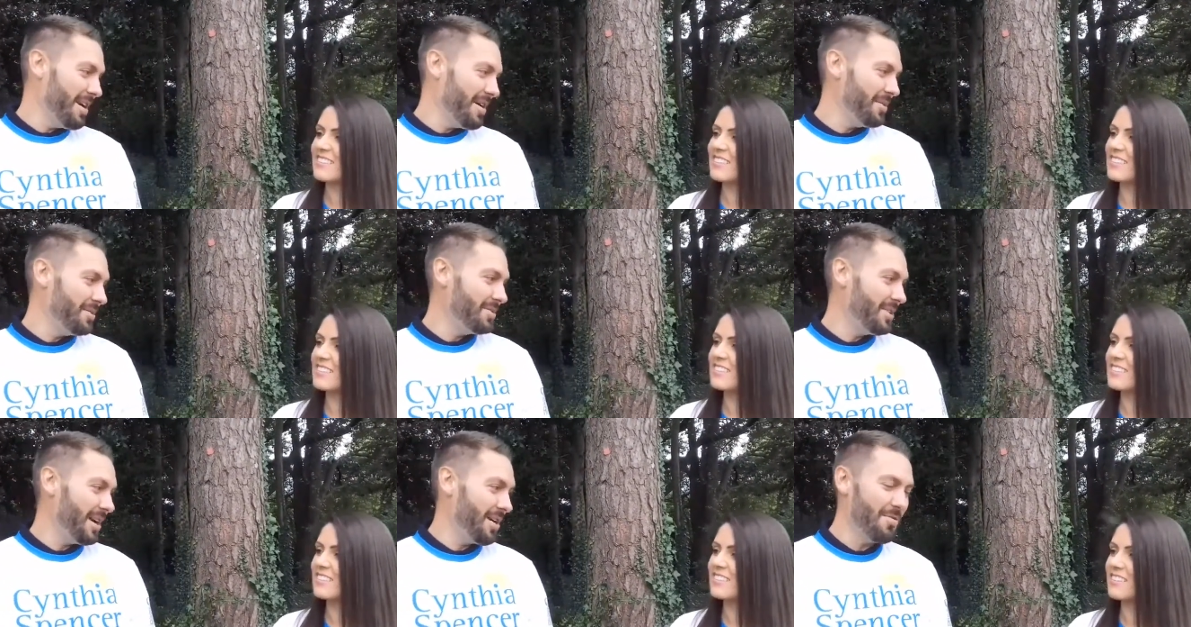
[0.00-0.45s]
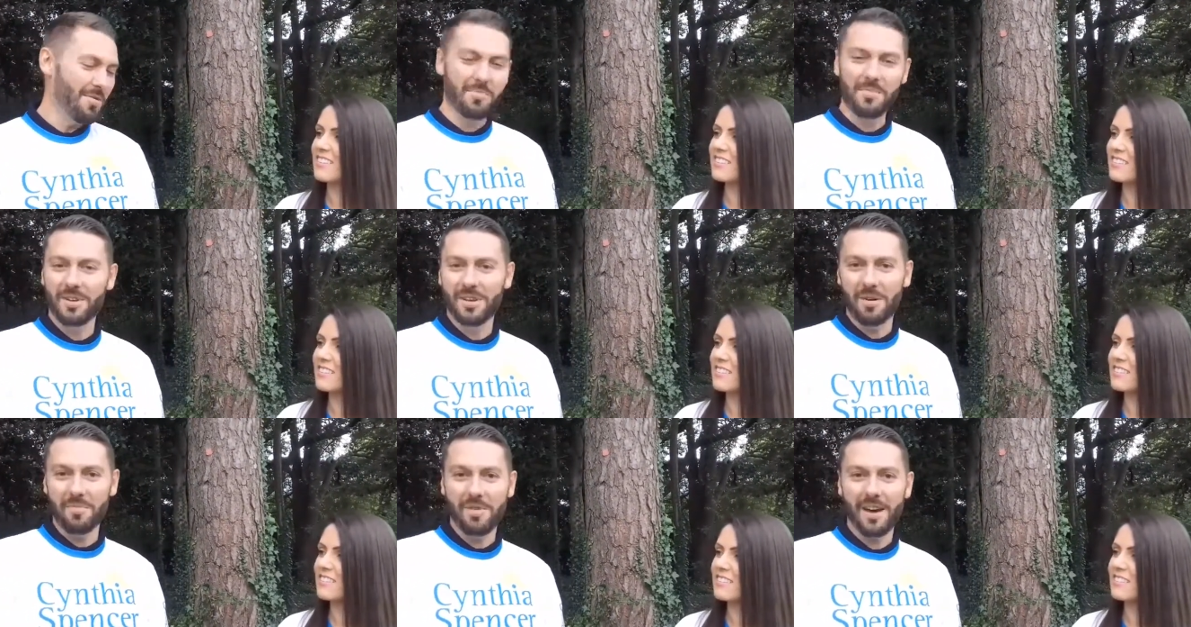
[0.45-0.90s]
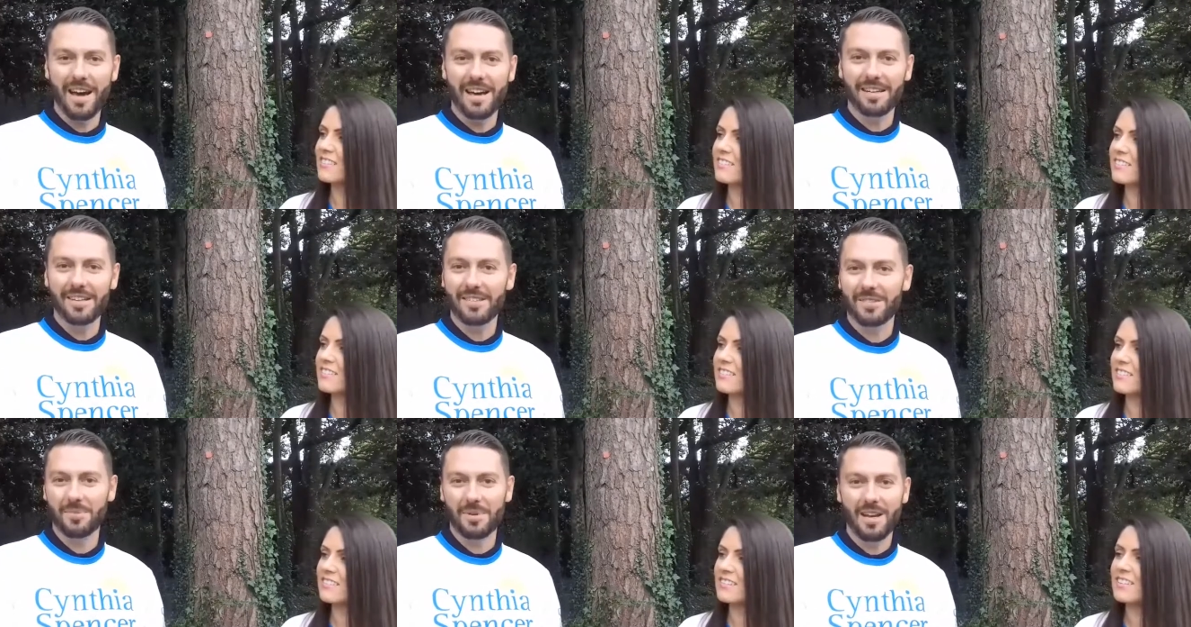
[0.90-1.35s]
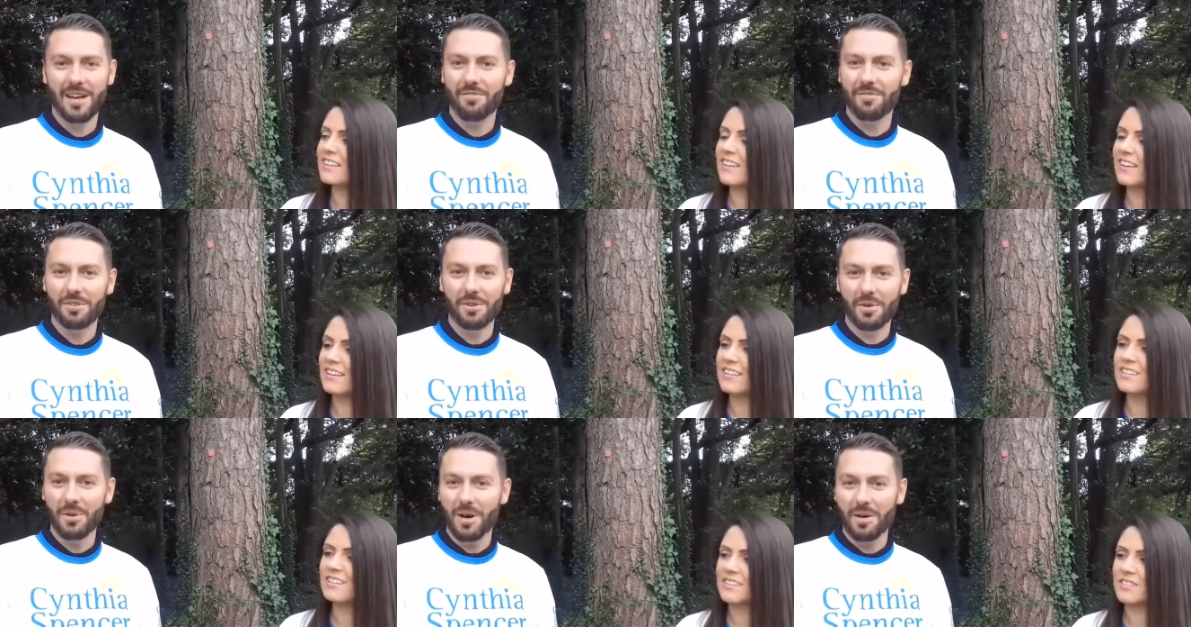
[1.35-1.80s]
Speaker 1: the hotel when we got back because we
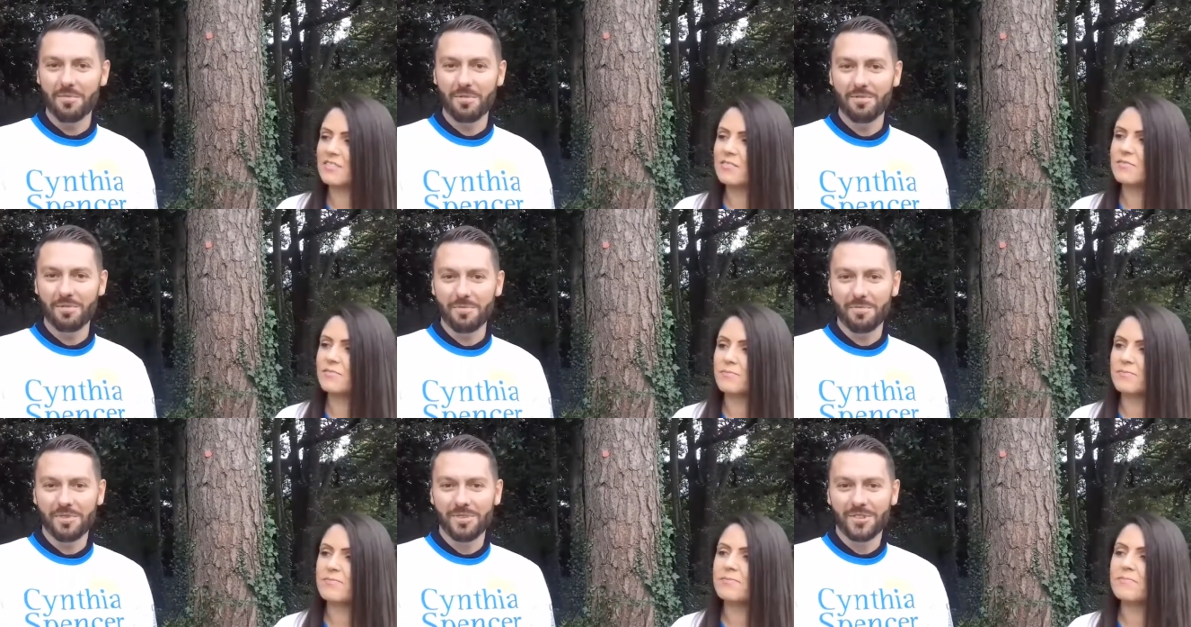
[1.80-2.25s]
never yeah. caught up with them.